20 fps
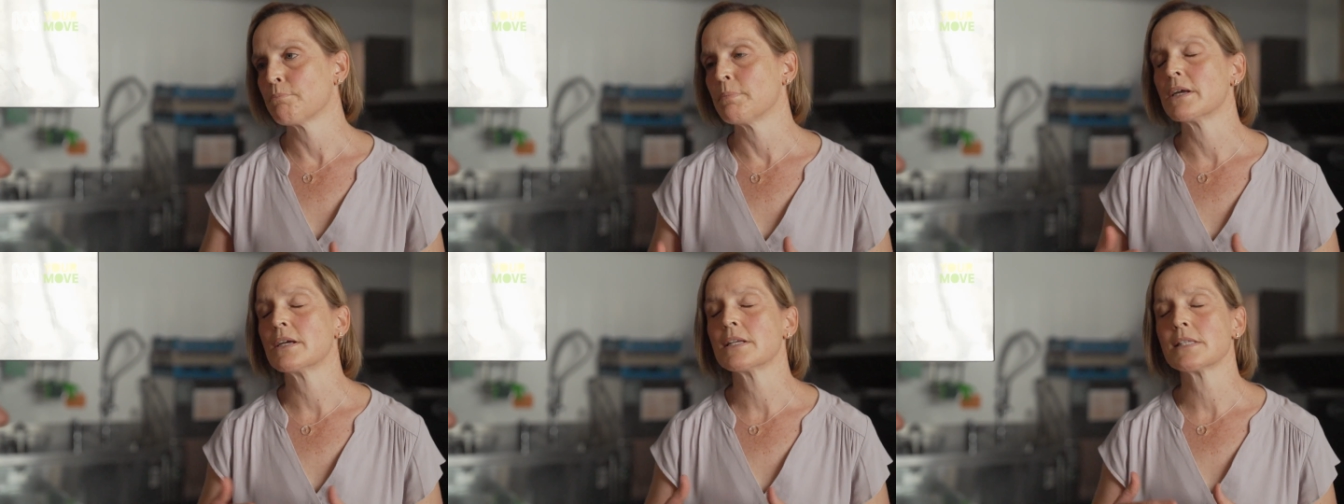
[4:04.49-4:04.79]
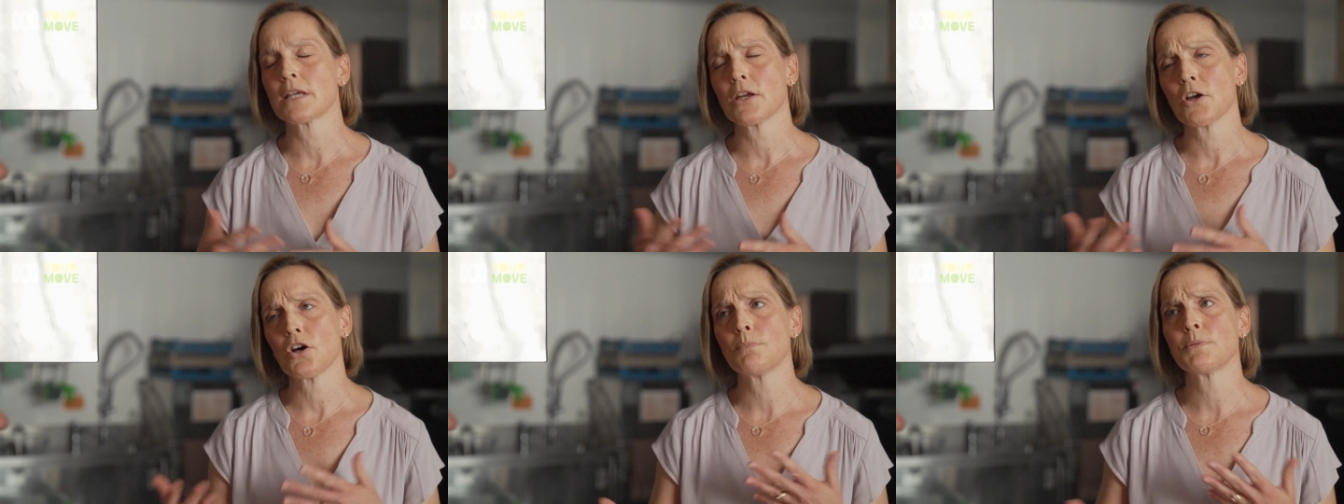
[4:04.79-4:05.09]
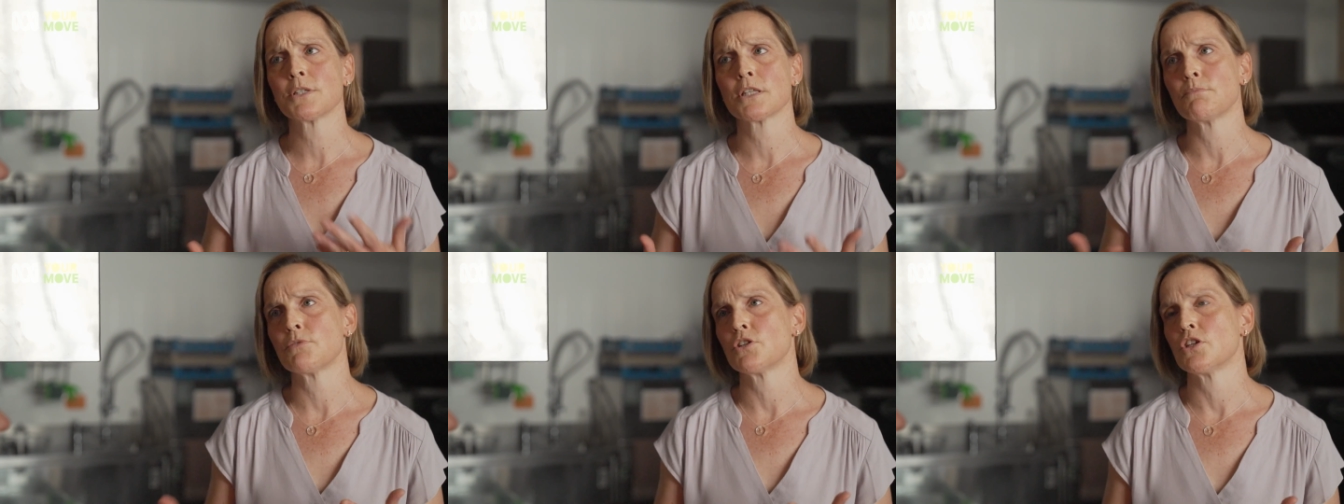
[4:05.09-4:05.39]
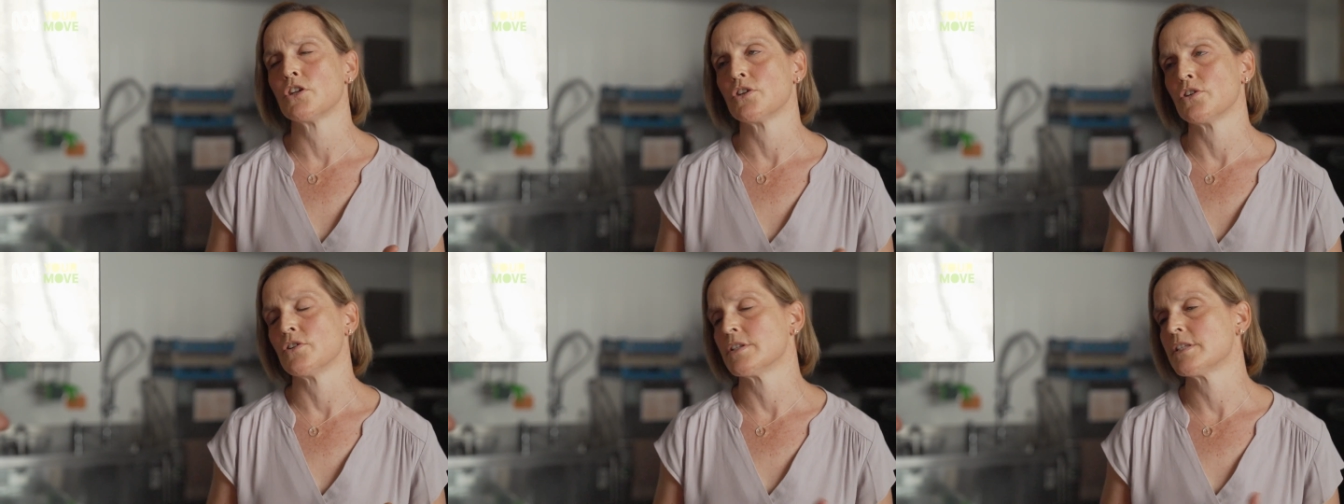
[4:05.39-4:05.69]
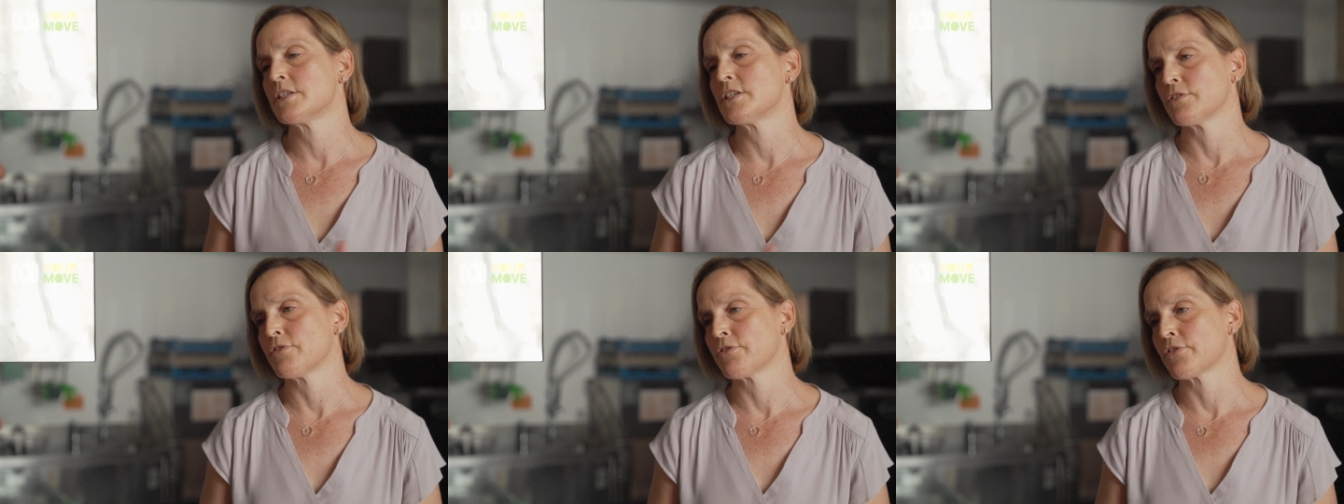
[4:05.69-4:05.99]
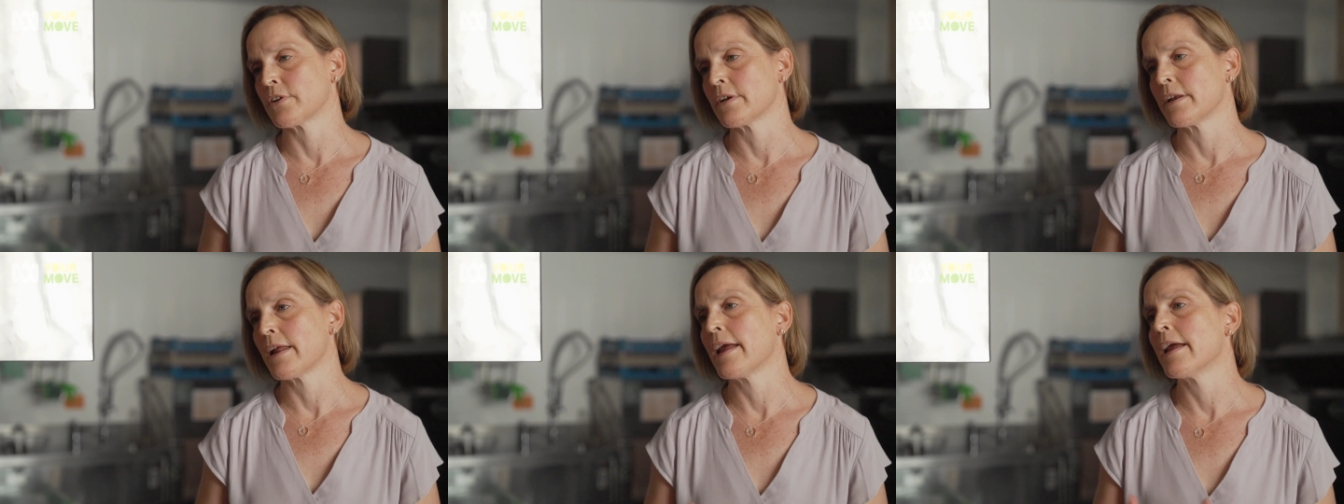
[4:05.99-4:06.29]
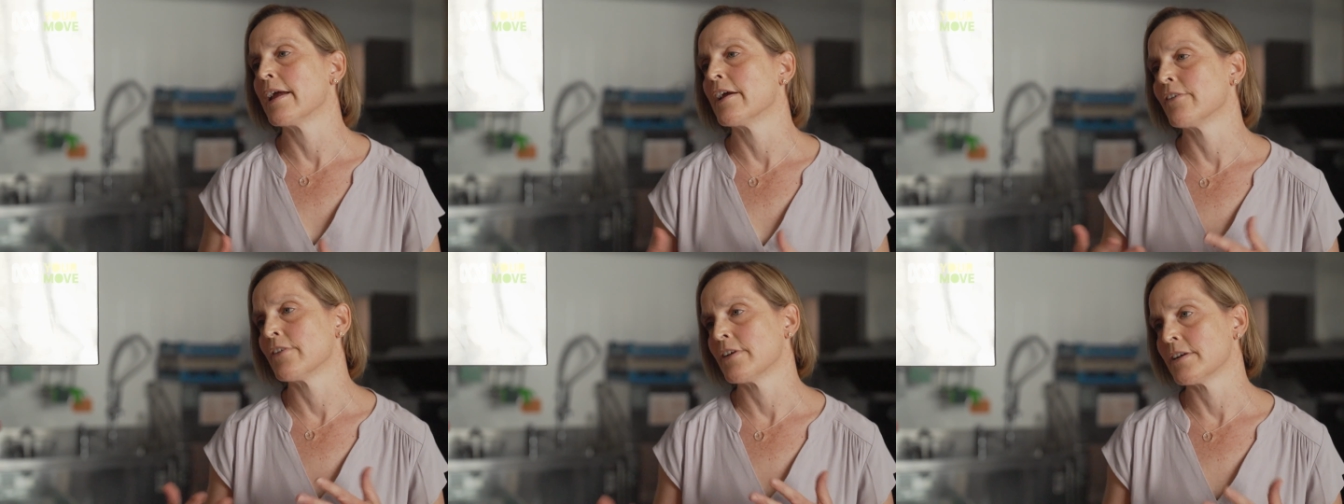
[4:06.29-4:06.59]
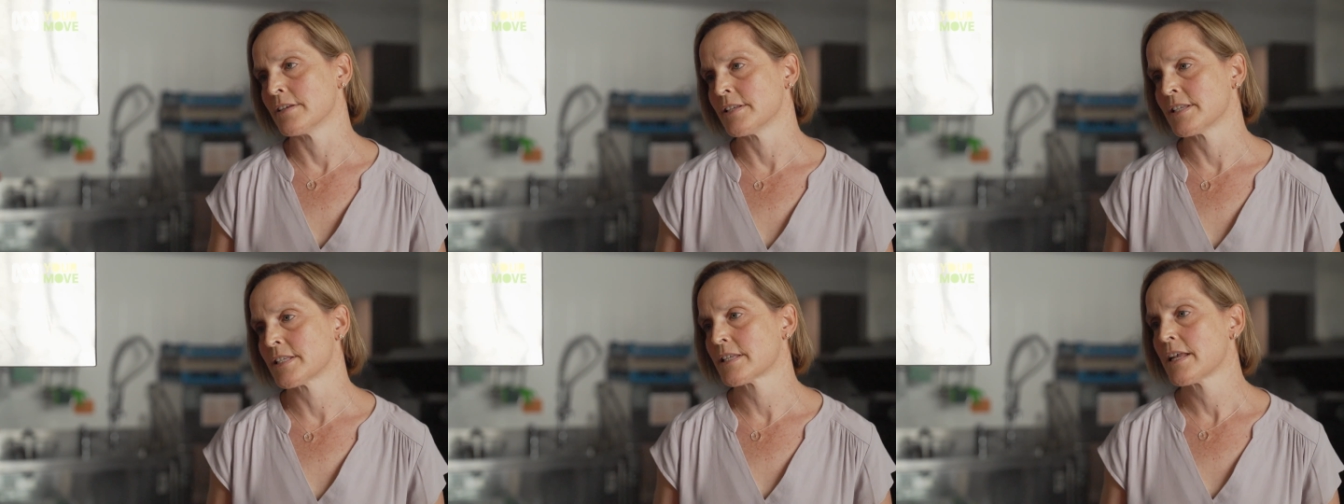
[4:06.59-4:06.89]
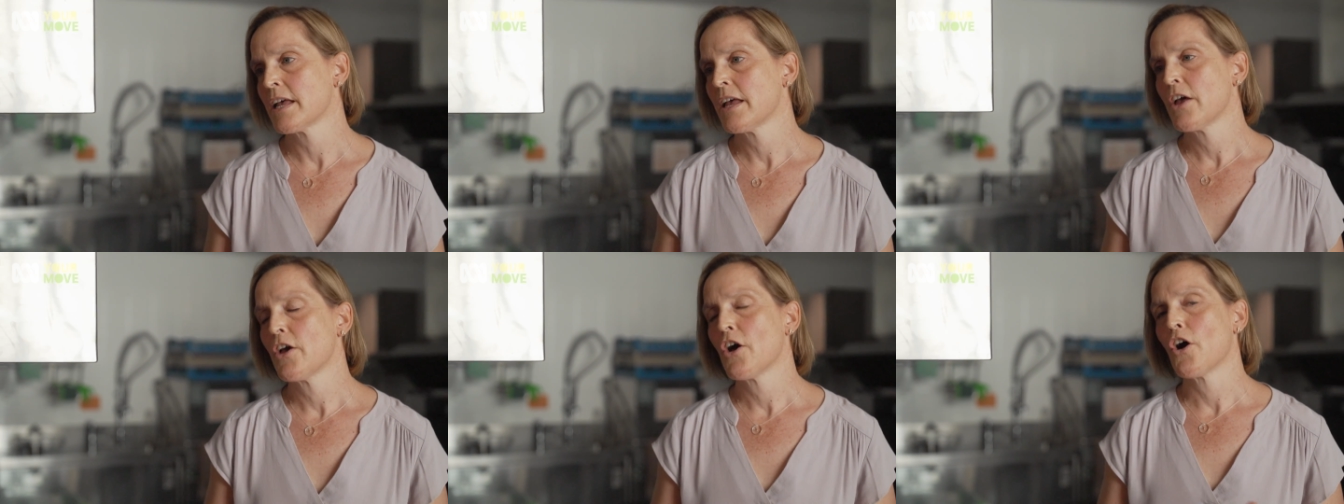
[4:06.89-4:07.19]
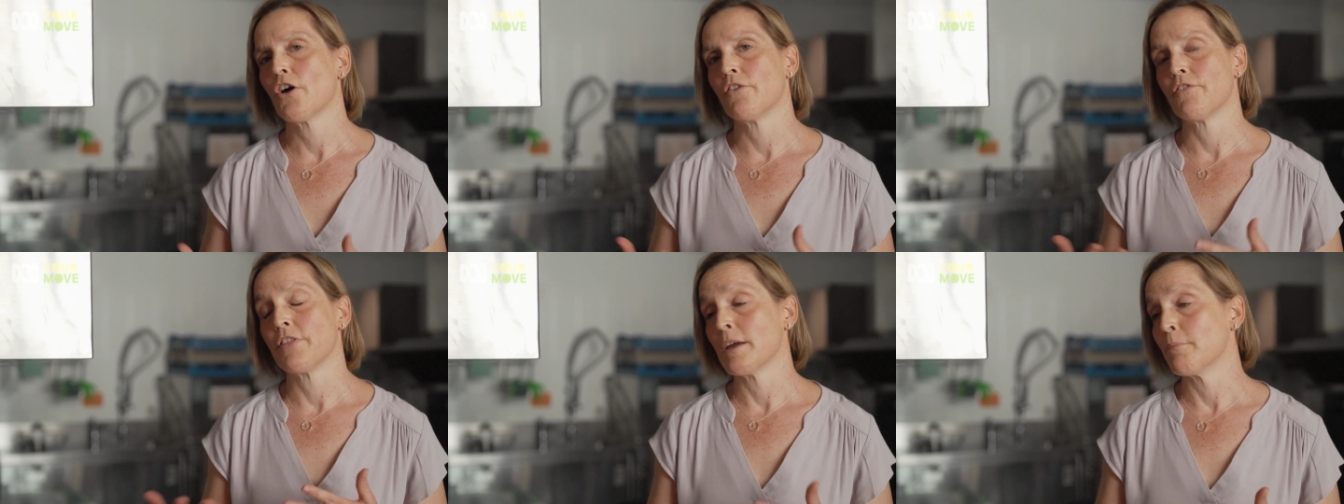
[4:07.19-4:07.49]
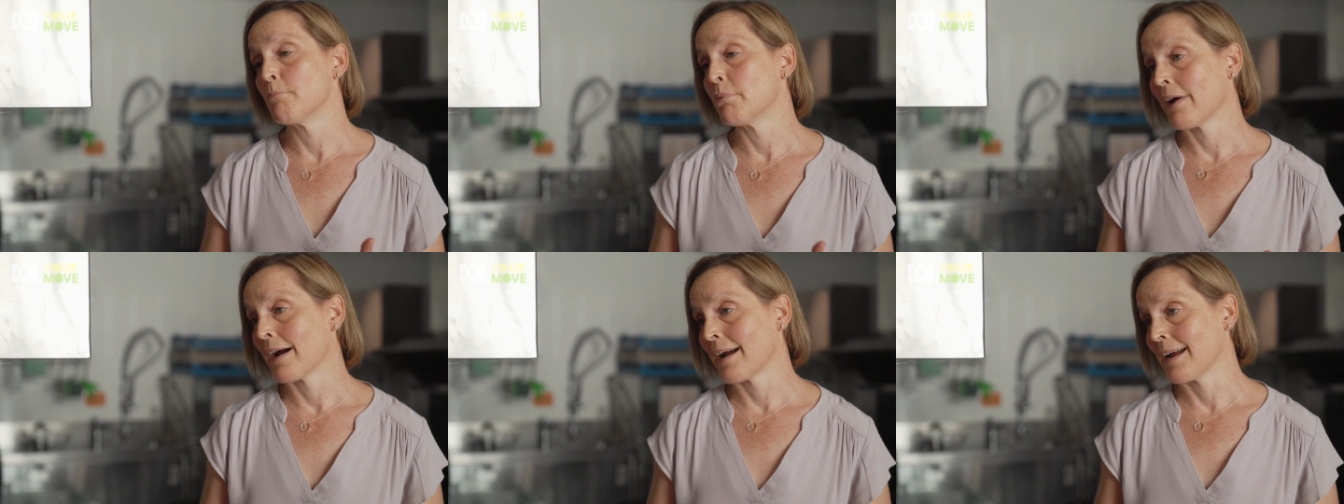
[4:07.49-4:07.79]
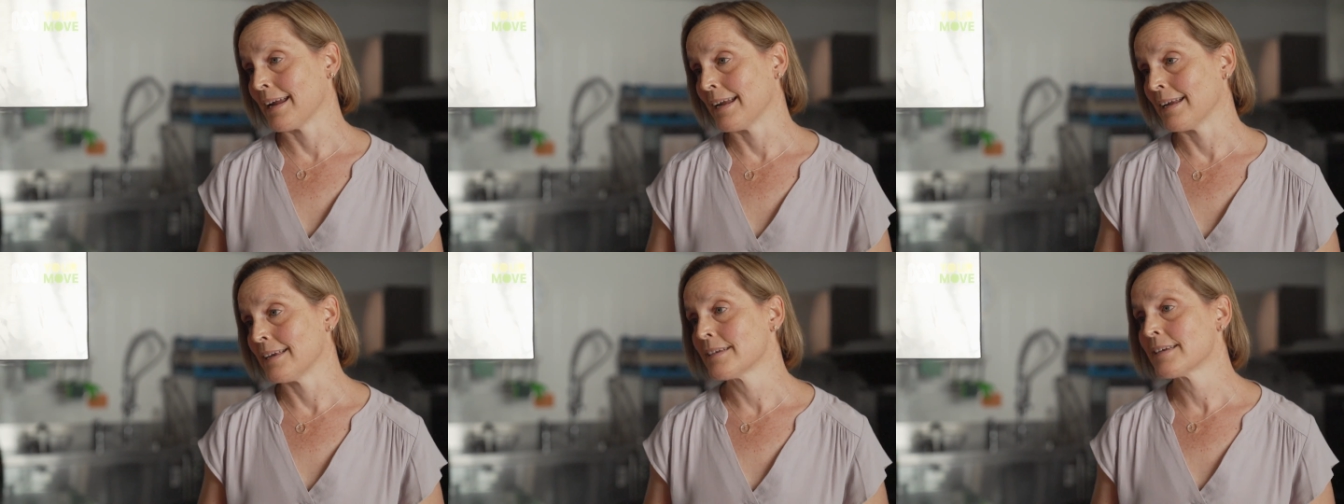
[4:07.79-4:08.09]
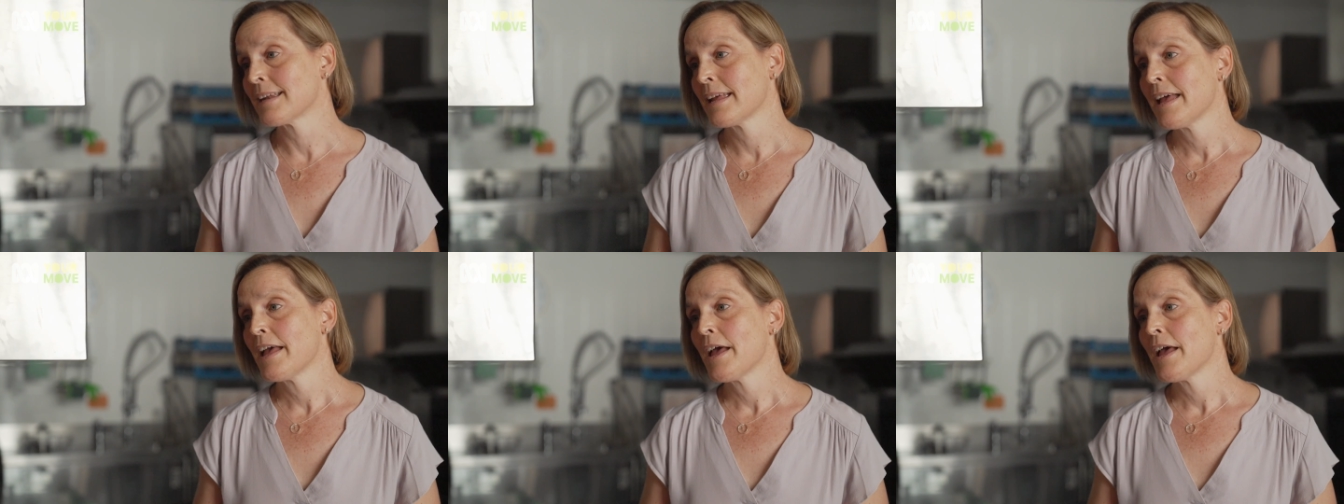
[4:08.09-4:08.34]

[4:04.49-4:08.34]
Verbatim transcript: because it helps them to use different areas of their brain